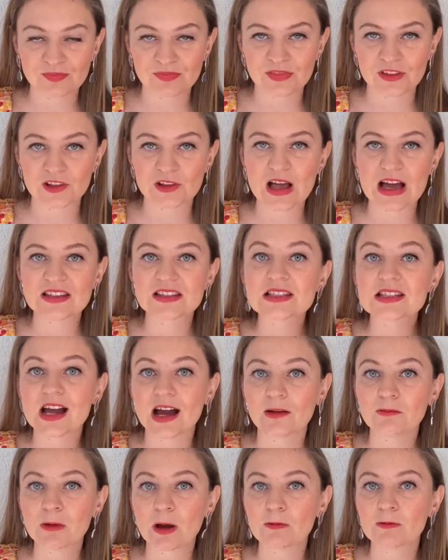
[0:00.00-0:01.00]
The last
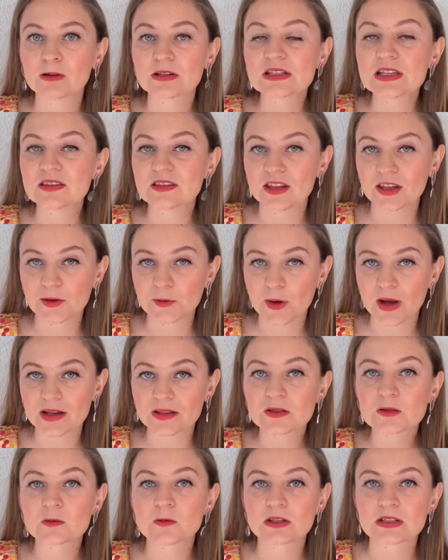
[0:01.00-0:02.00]
time I was in the
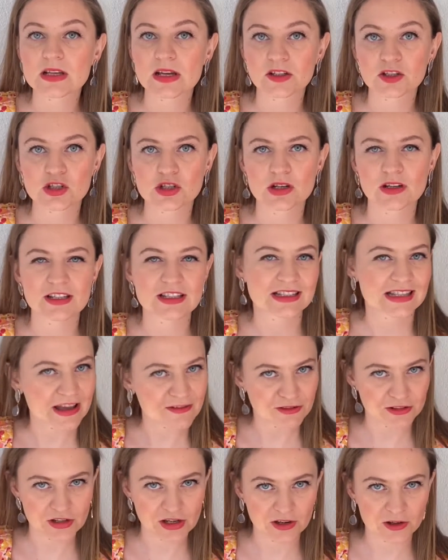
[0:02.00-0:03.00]
US was actually
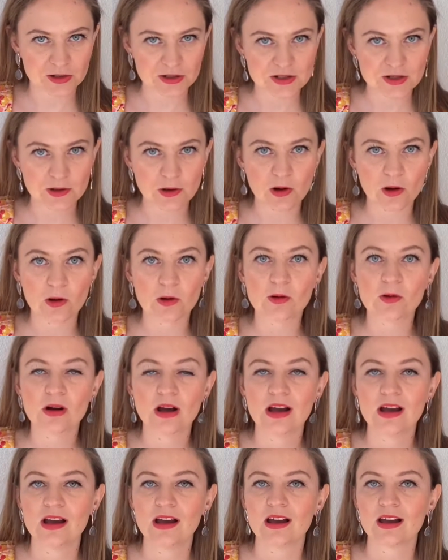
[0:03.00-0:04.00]
7 years ago,
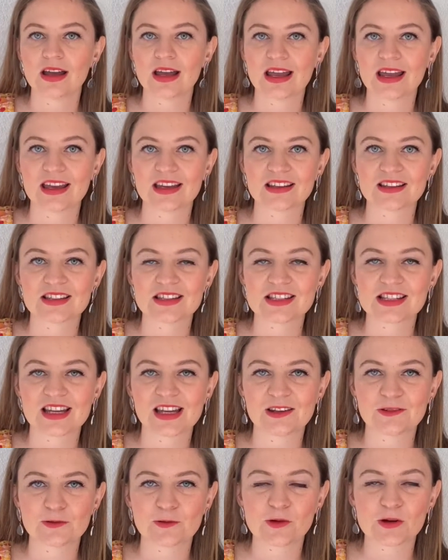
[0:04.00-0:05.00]
and
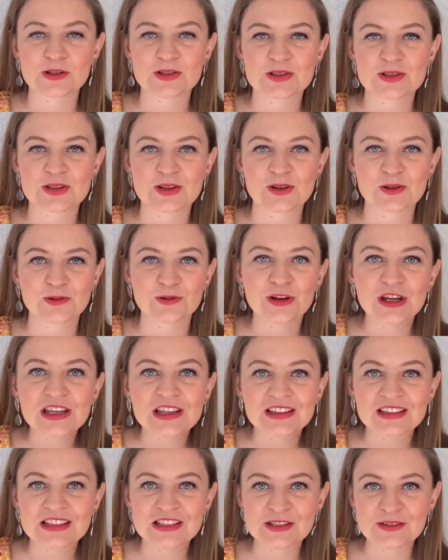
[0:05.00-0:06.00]
it was
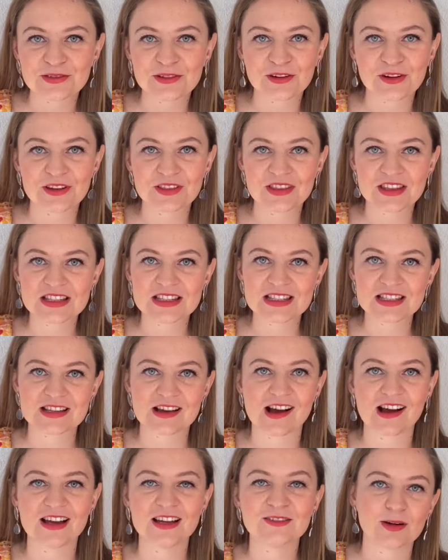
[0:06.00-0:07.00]
really different this
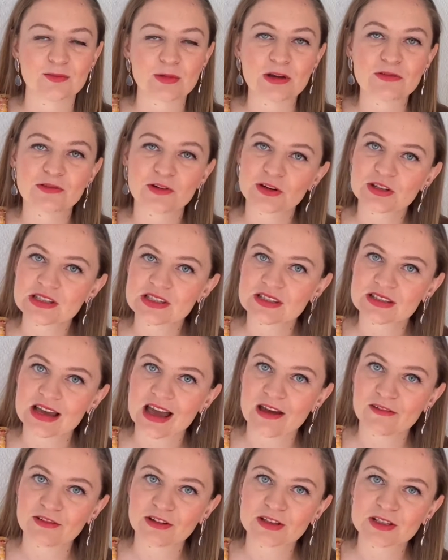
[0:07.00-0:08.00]
time. My first
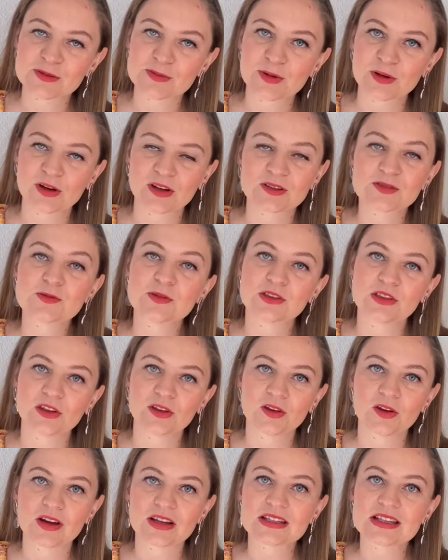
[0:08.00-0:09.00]
ever experience with
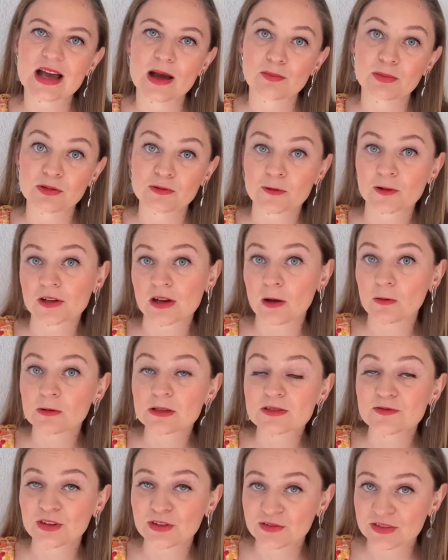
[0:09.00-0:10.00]
the US happened when I
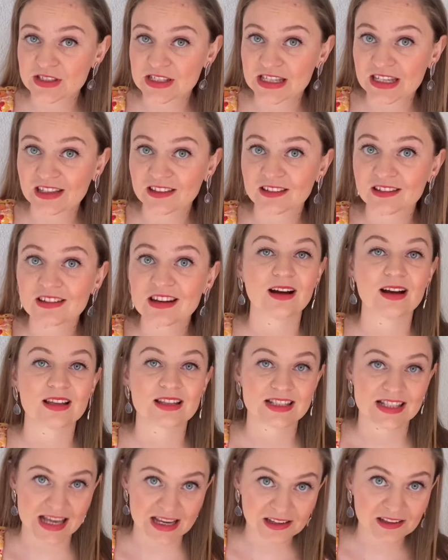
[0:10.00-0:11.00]
was 15,
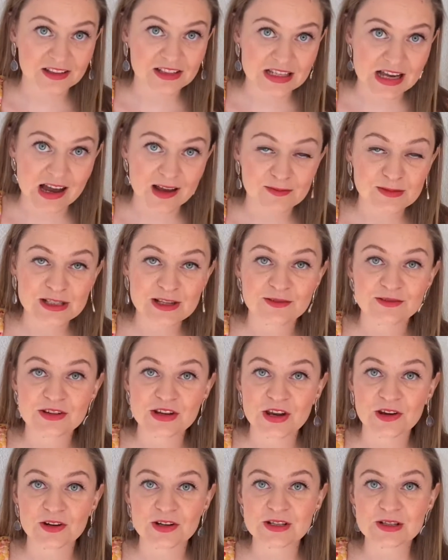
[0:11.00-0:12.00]
second time 7
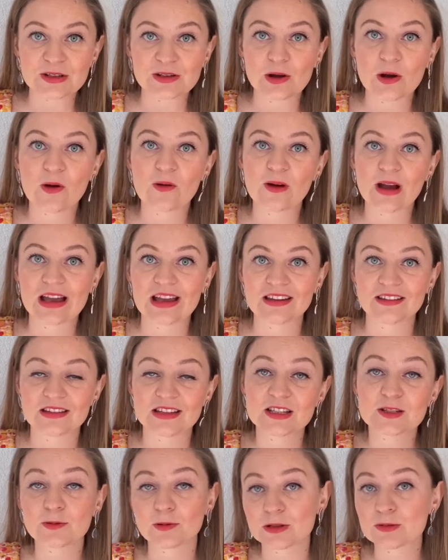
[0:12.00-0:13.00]
years ago, and
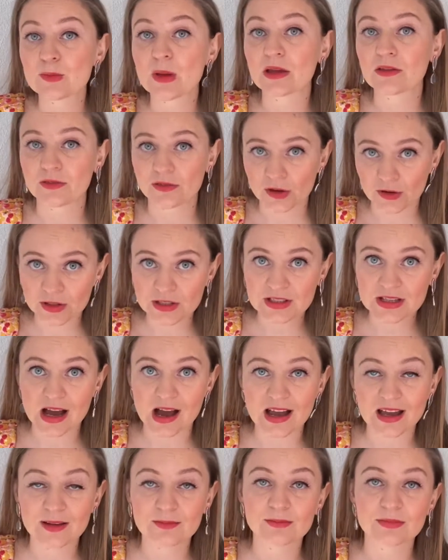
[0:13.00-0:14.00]
this was my third
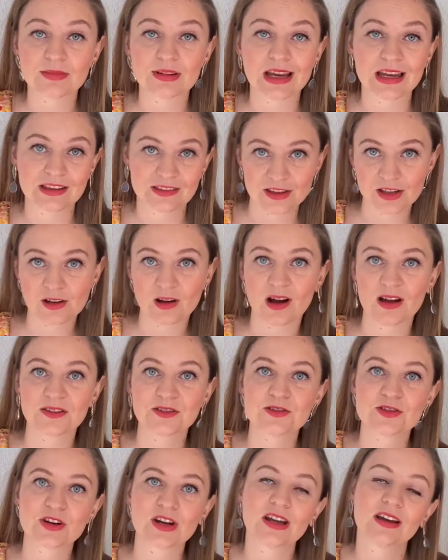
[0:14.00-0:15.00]
time in the
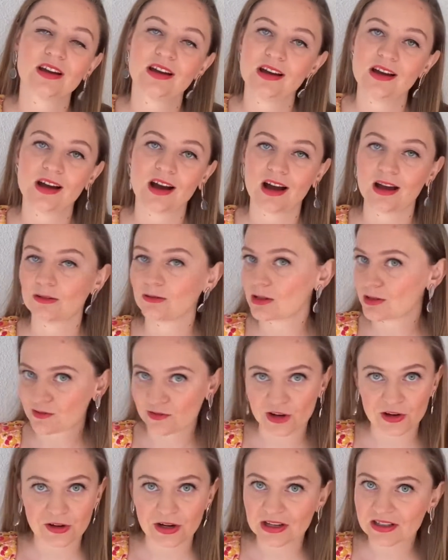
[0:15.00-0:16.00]
country. I was
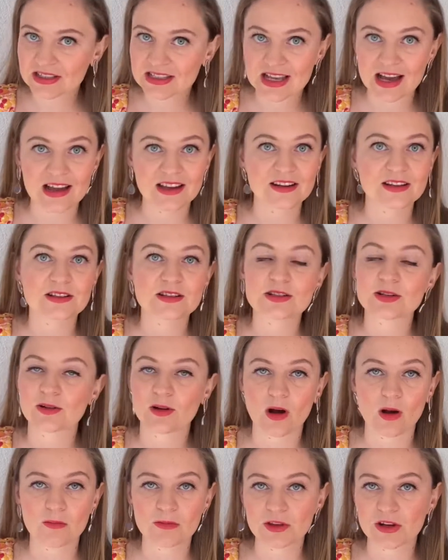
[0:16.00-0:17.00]
very excited to
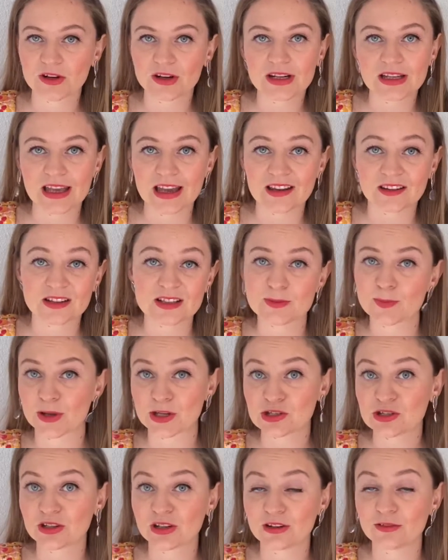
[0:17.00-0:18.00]
come there again,
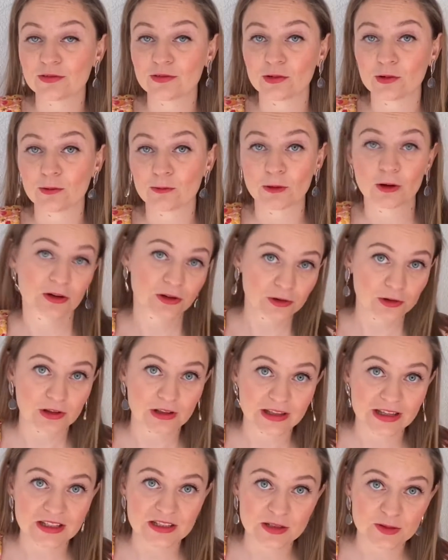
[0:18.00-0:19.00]
especially for
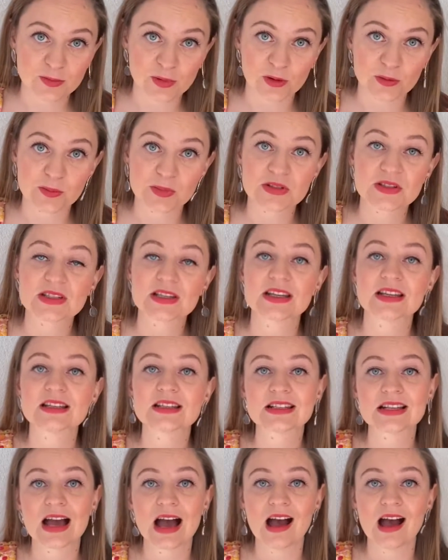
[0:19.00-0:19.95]
work-related purposes.